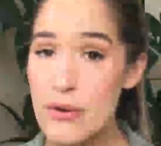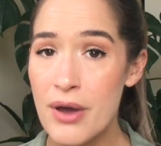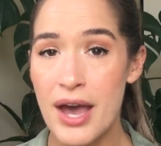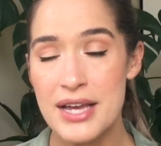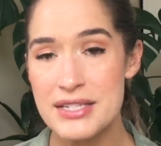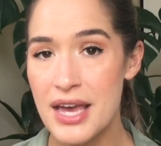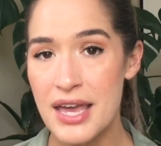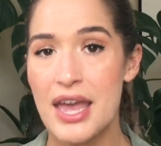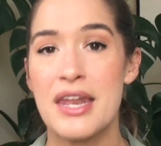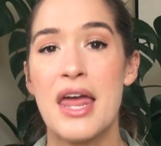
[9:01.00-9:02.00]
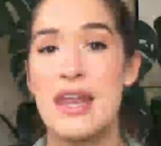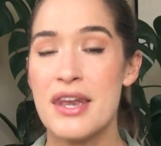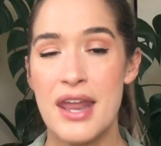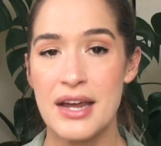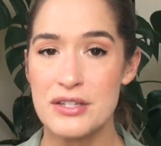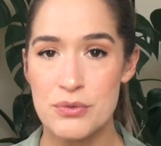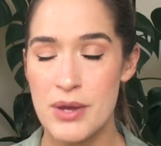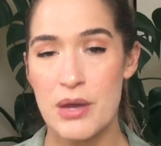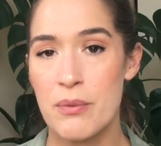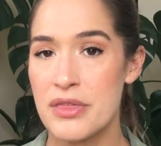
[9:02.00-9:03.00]
you guys again next
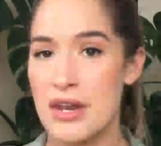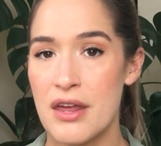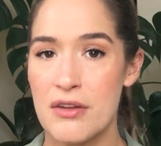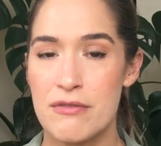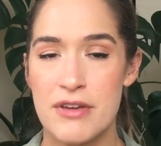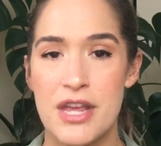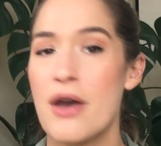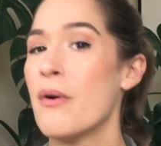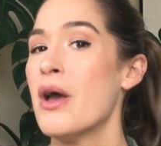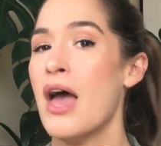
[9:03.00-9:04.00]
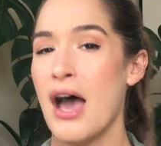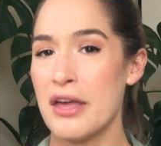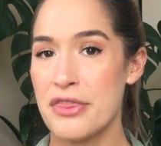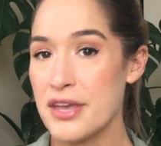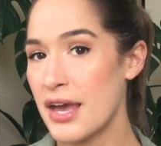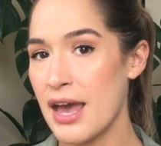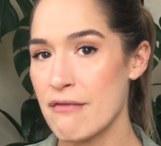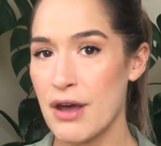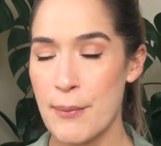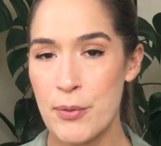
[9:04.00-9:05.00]
week with another video. I think I
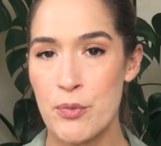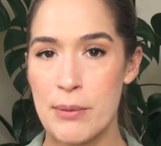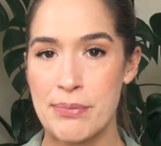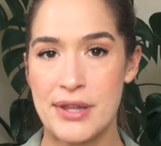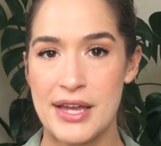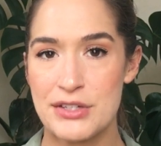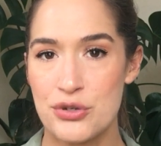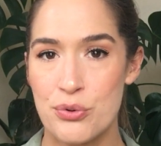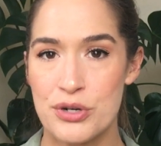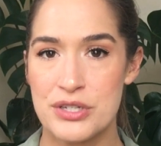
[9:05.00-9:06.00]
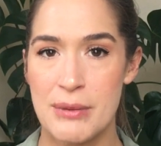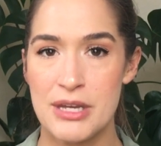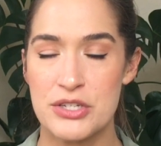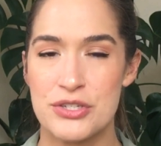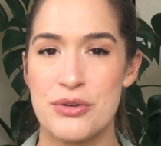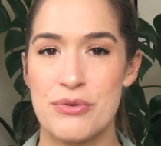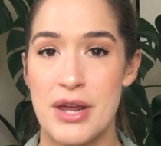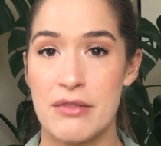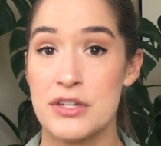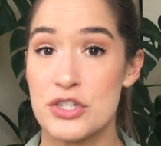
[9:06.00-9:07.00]
have a couple more plant tours coming soon
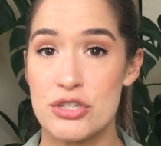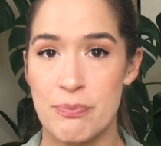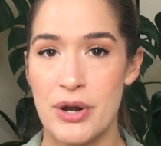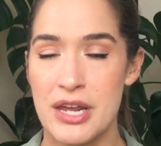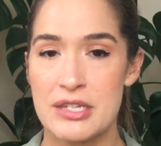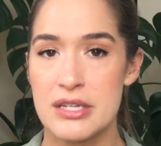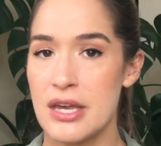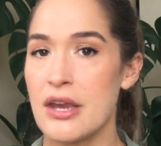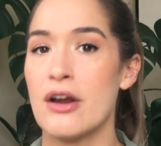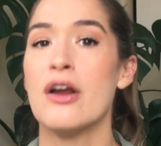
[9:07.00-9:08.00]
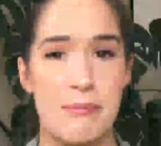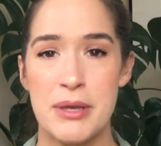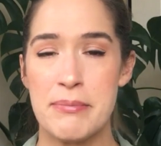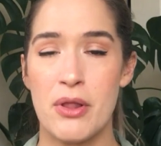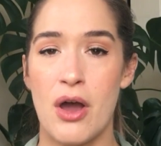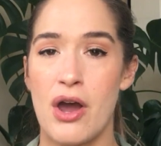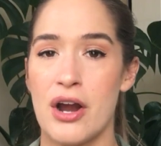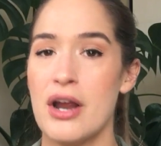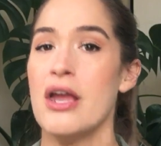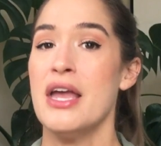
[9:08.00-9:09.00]
now that spring is here and people
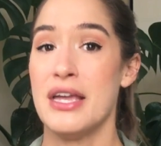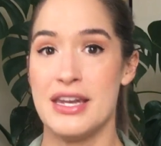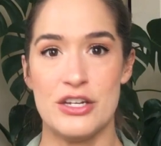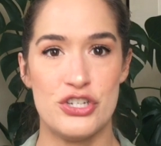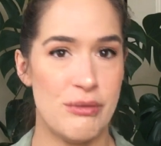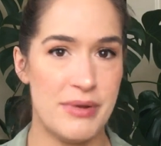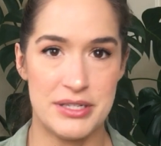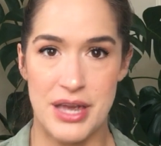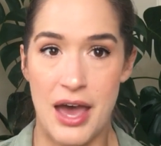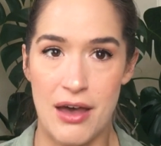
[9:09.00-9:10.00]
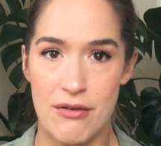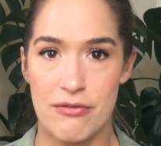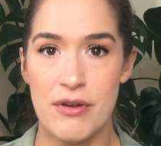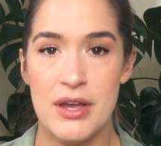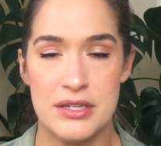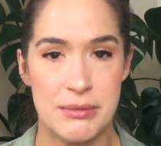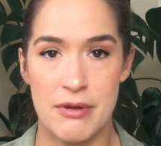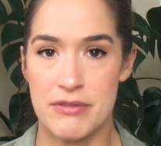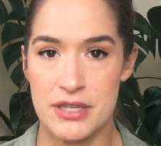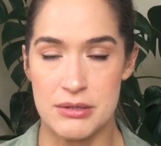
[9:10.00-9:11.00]
are getting shipments of some
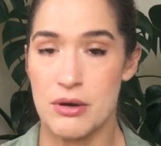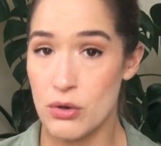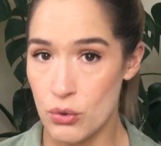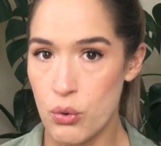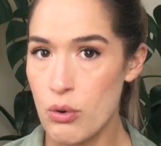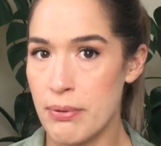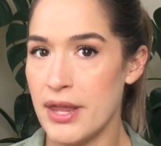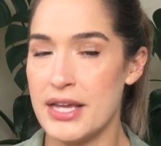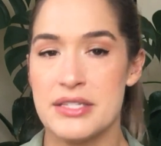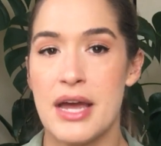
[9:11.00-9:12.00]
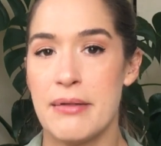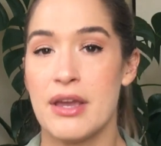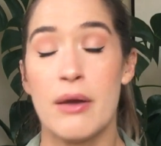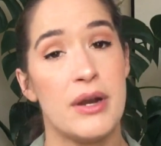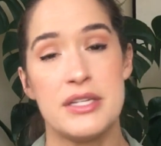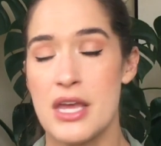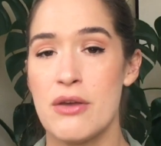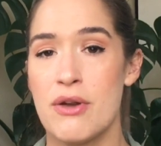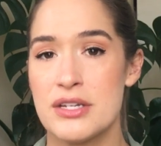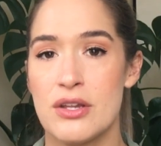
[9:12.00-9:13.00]
of these cool plants. I think I want to take
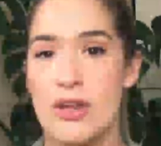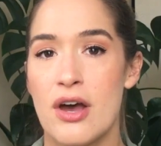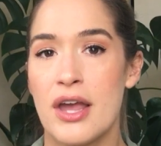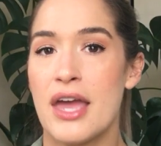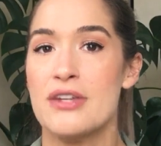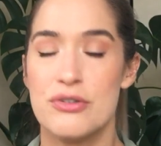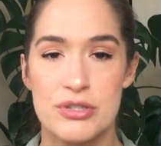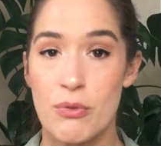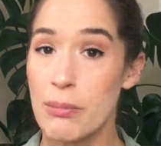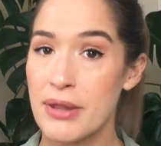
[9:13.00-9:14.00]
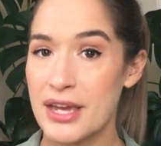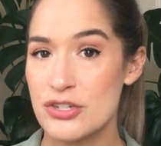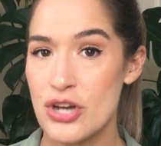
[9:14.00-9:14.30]
you guys along and do some more plant